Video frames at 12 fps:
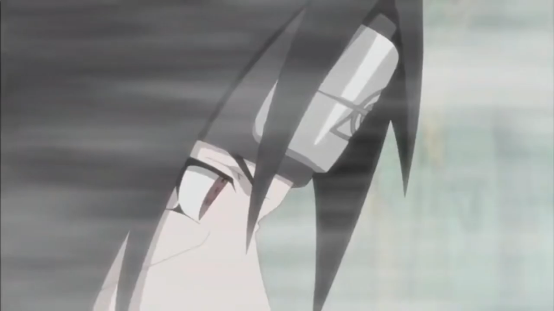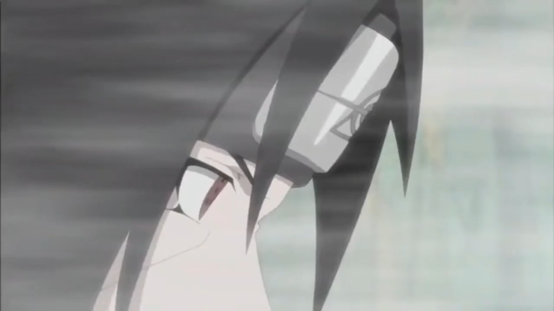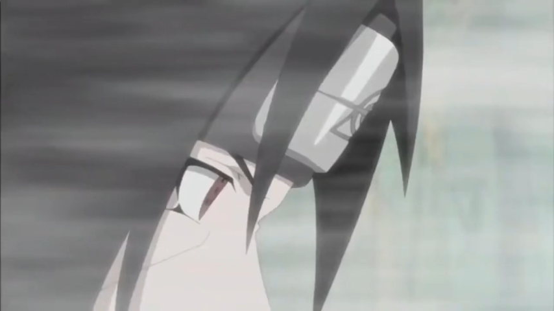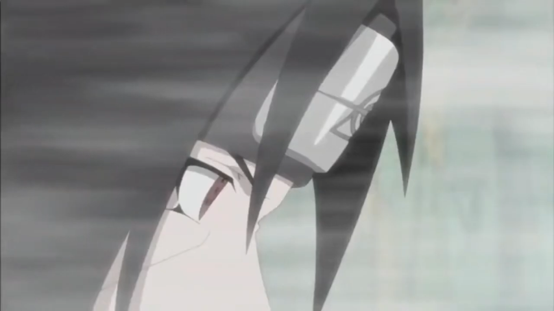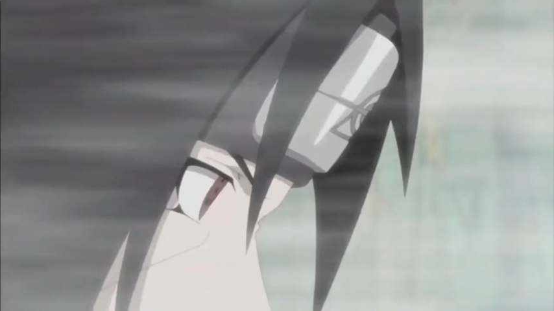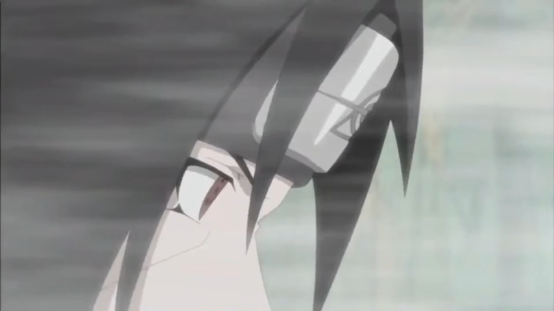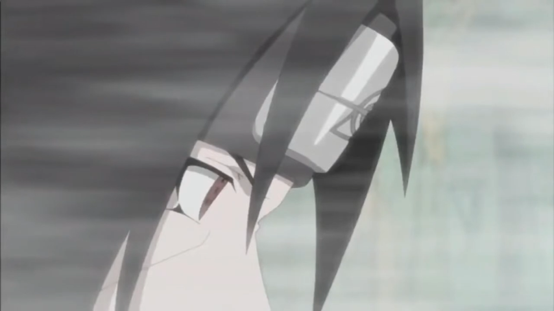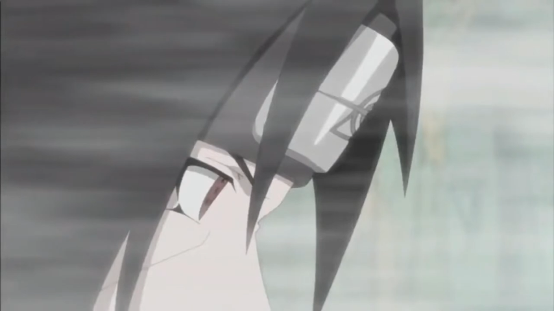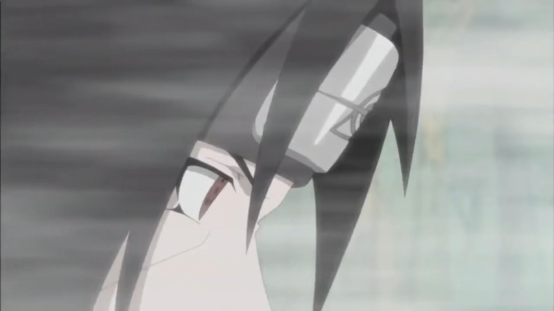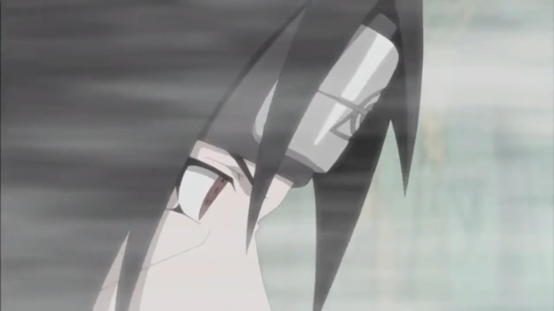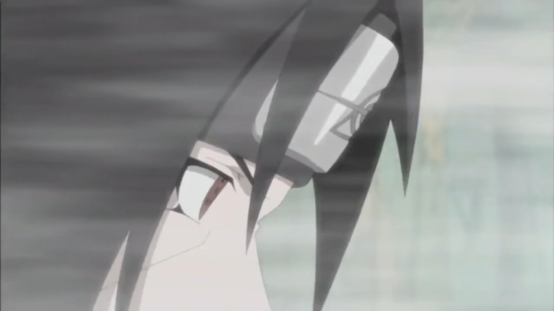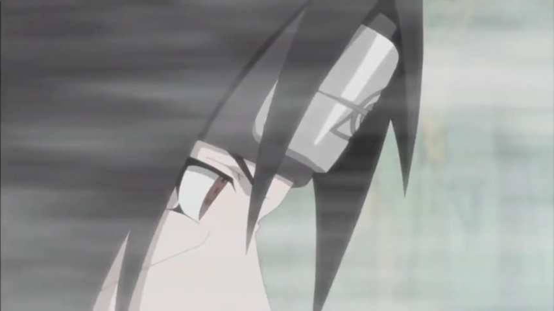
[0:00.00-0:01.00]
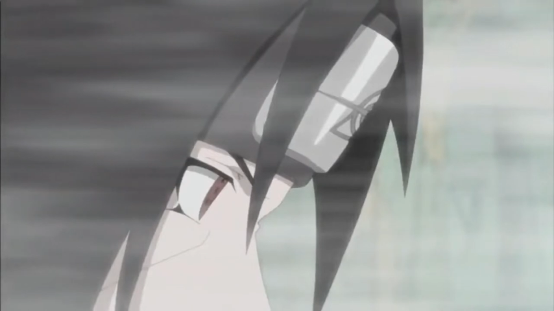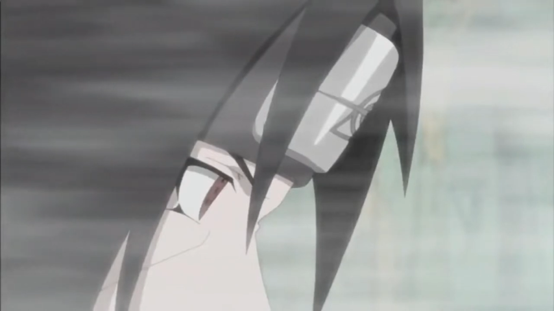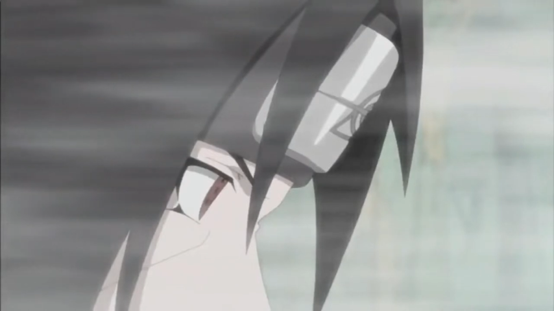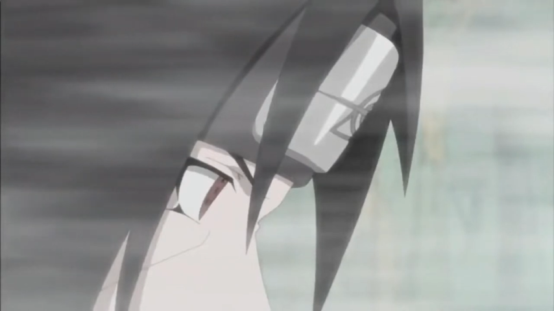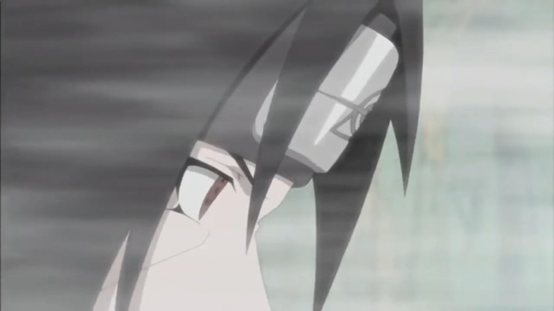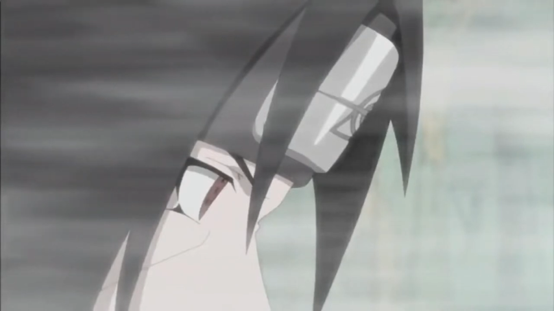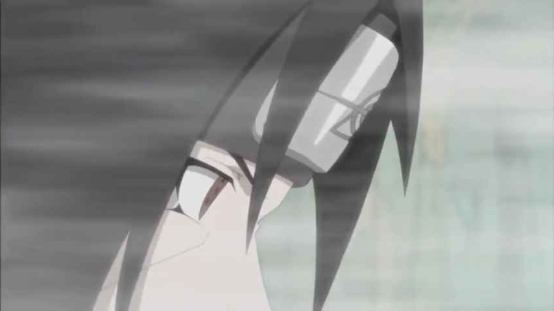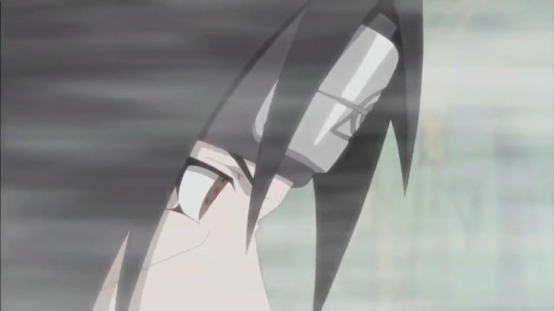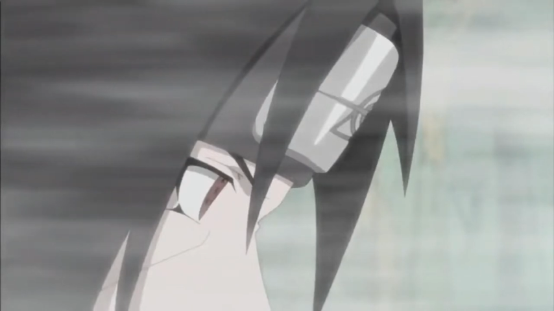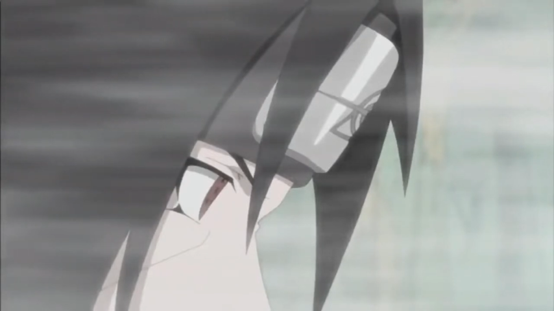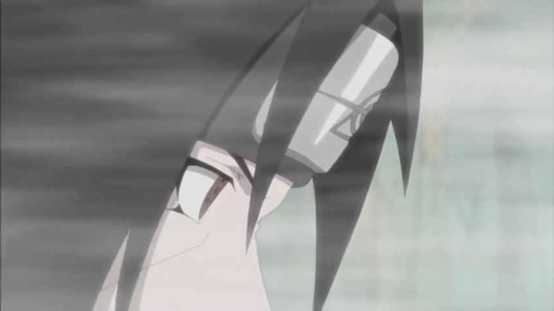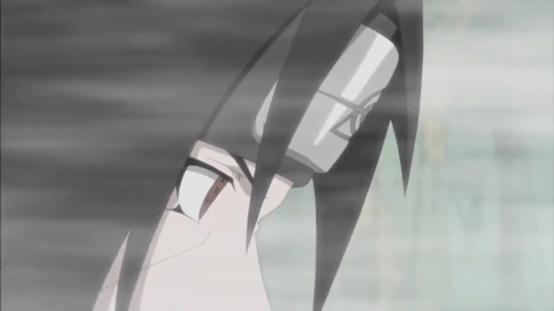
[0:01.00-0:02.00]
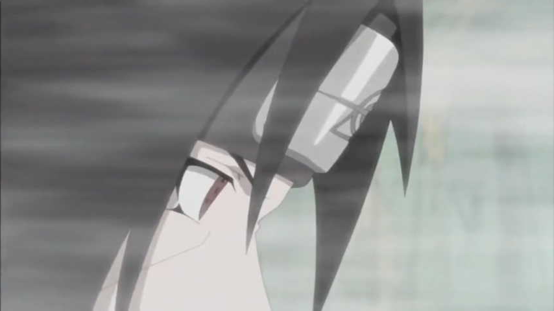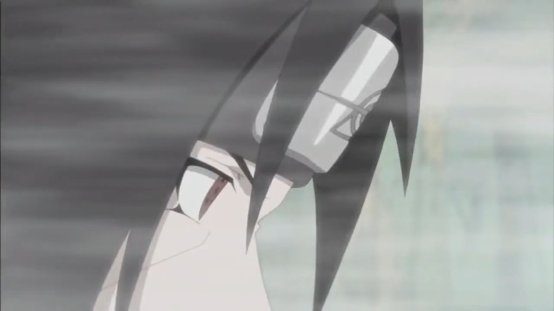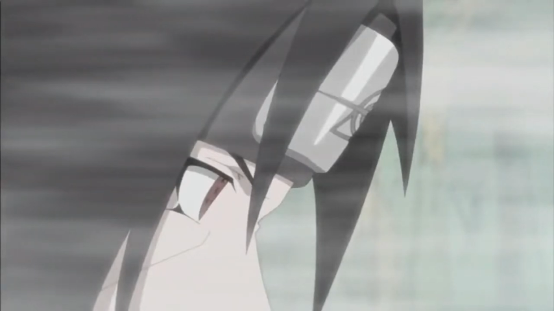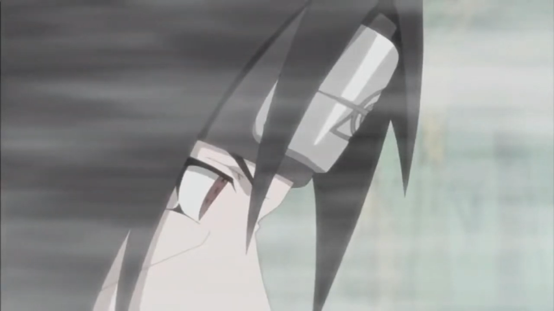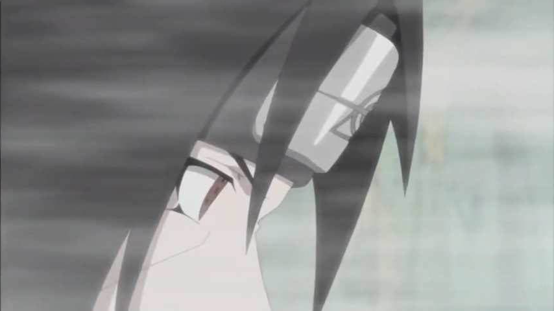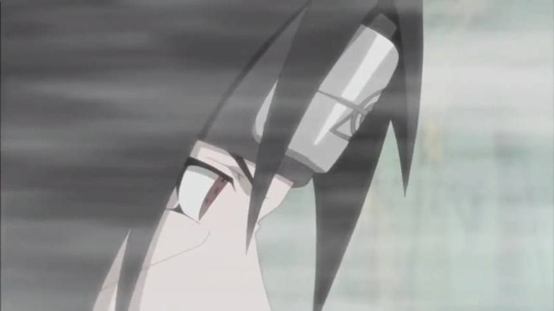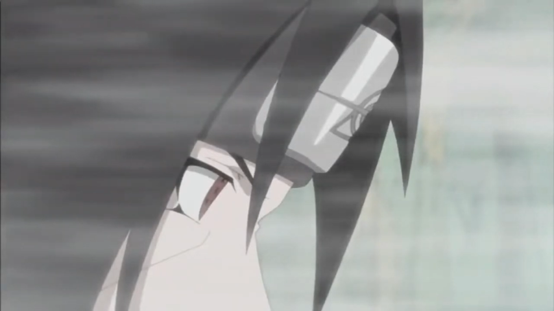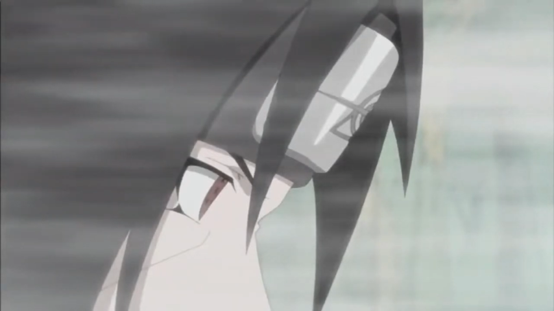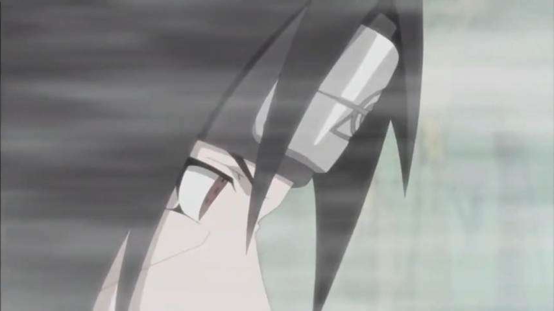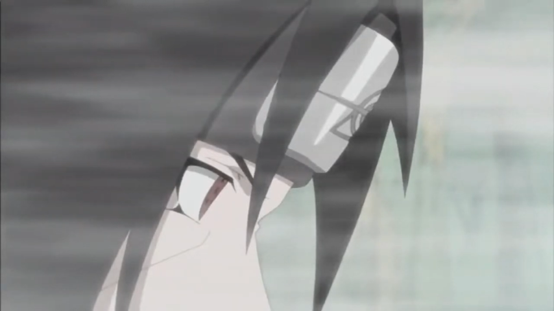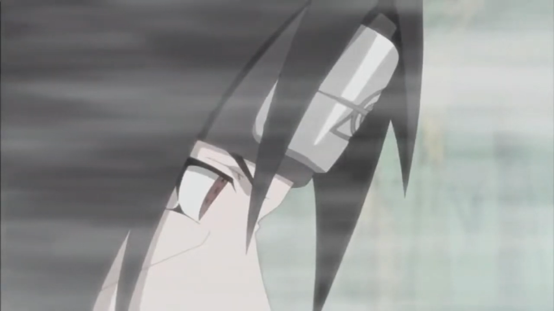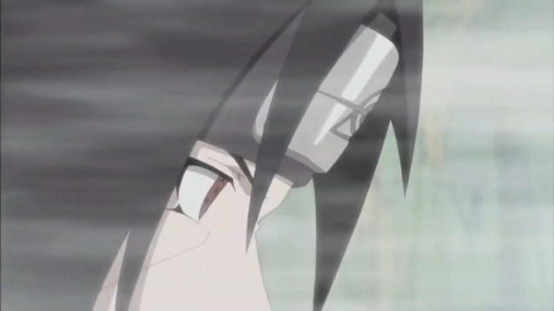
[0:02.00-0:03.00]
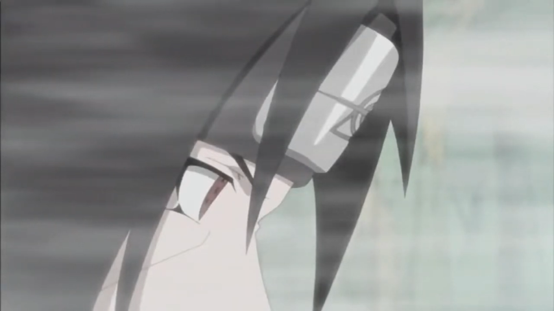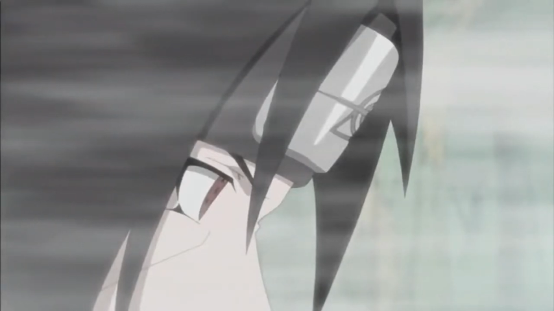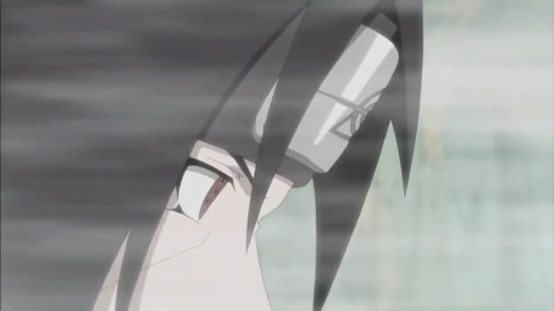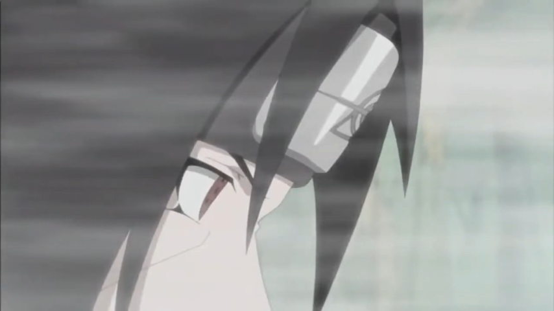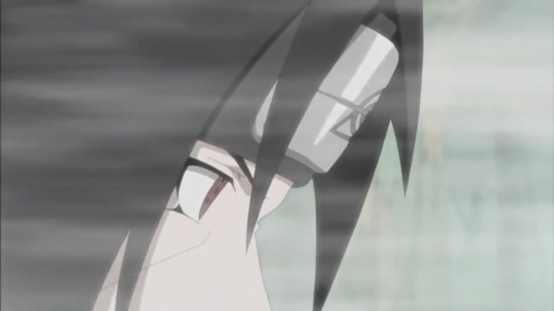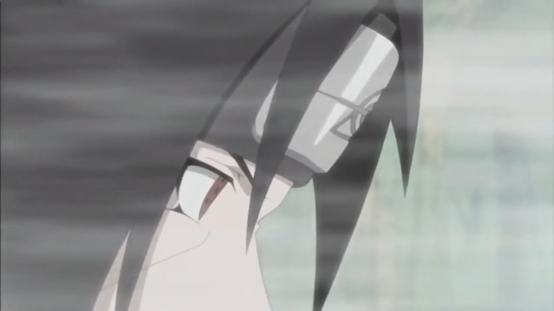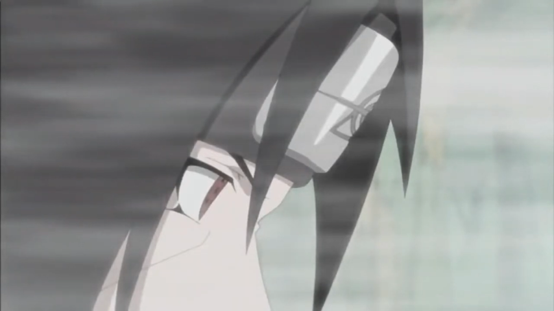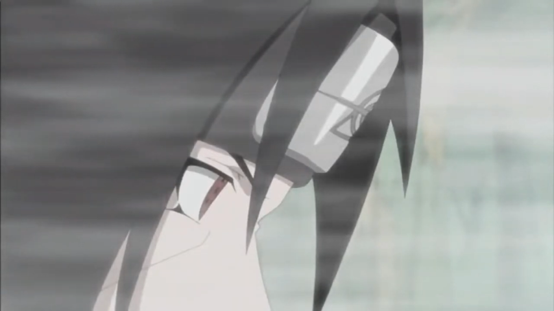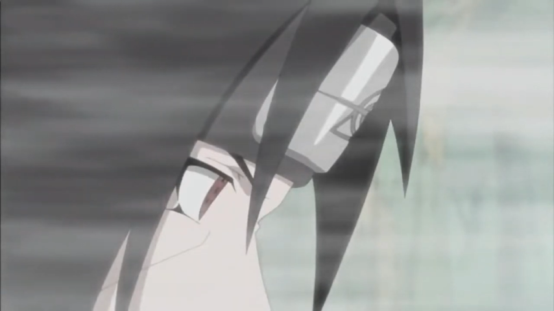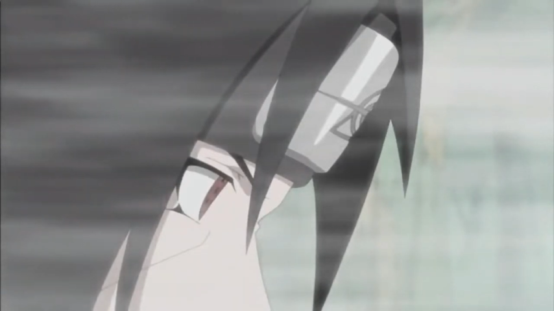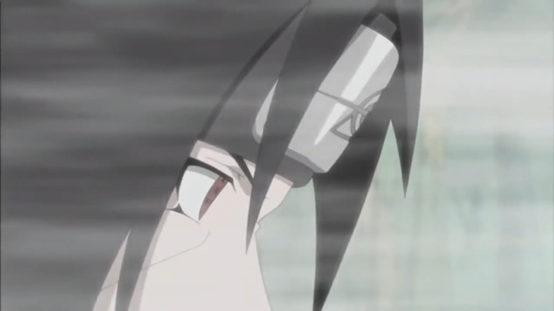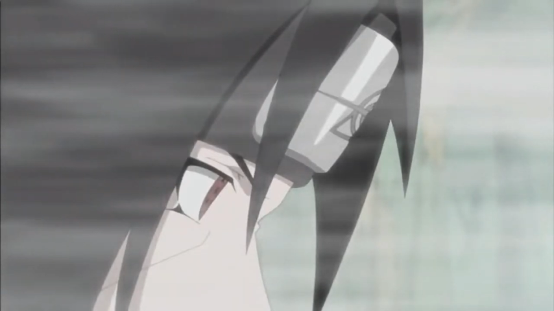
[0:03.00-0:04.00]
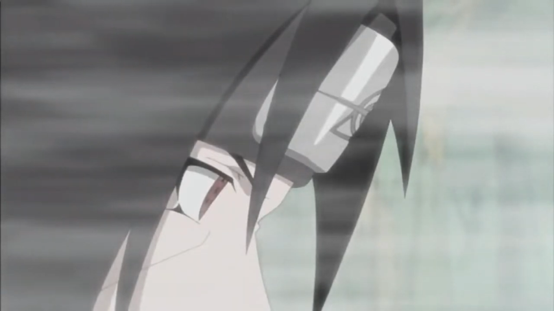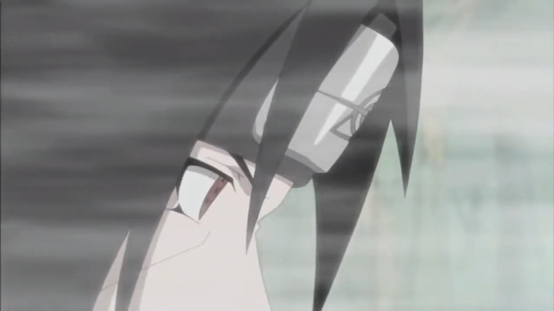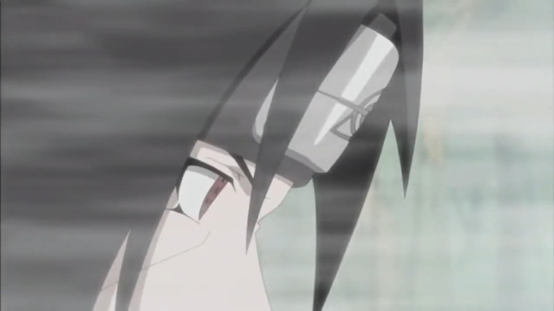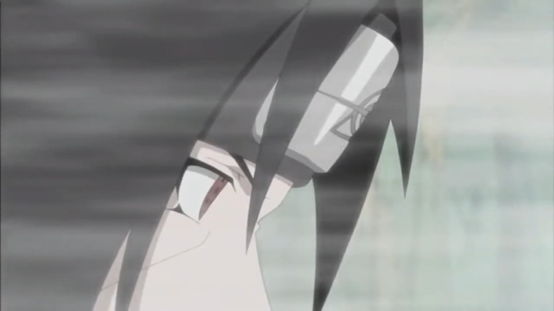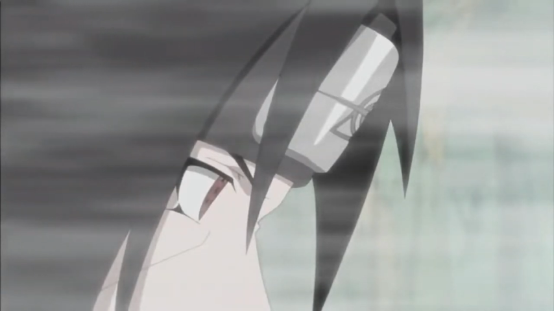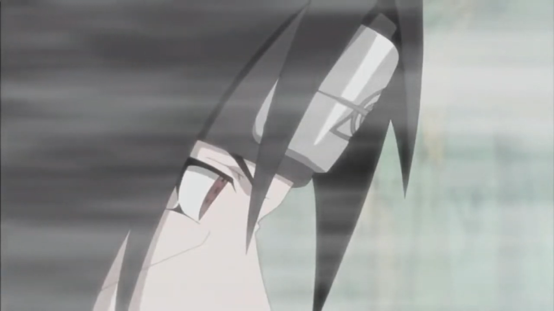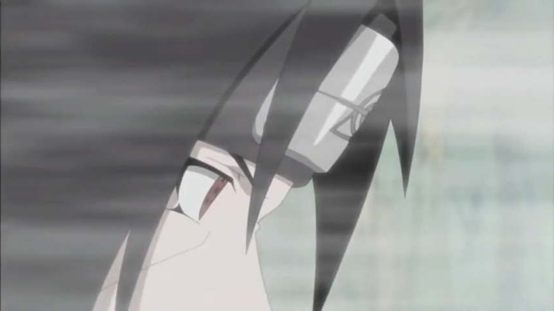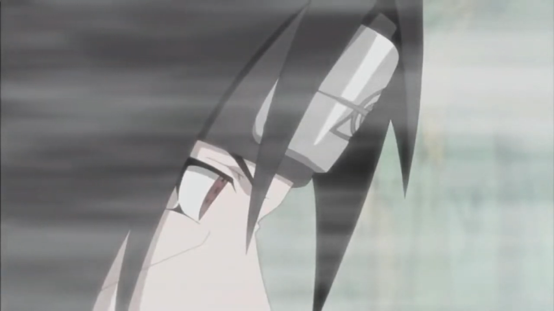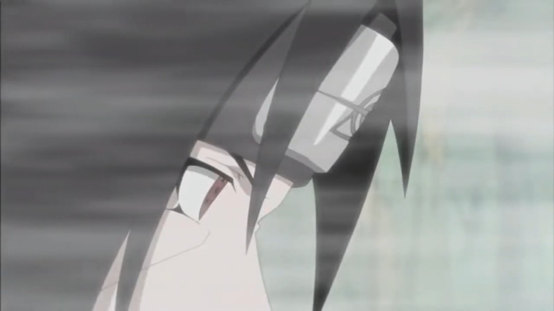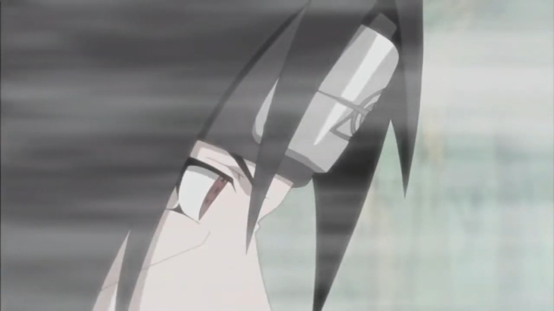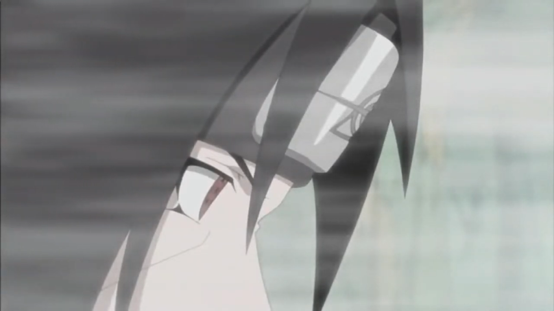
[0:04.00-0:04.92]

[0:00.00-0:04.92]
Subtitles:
[unreadable: no face in view]